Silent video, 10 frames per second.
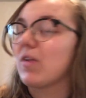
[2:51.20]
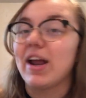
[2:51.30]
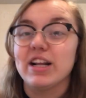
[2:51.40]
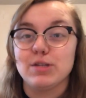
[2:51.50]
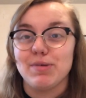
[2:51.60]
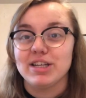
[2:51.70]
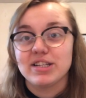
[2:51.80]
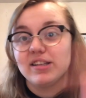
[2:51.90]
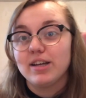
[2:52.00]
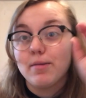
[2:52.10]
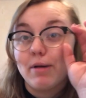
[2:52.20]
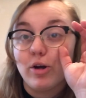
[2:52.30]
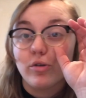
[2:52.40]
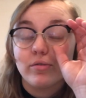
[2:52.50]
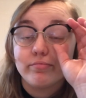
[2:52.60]
and it's basically
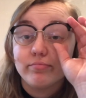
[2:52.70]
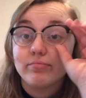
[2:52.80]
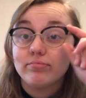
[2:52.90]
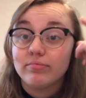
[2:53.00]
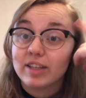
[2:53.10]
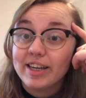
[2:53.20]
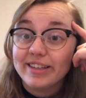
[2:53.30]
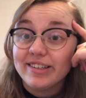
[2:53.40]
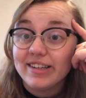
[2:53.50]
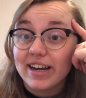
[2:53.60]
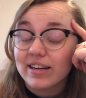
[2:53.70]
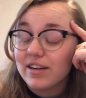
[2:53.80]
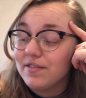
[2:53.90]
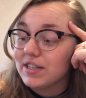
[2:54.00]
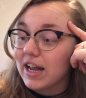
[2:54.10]
about kid
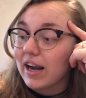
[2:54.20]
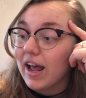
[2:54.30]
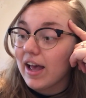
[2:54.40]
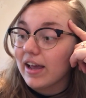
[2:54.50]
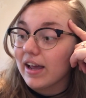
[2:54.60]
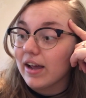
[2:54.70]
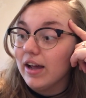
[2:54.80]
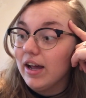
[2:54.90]
detectives, and I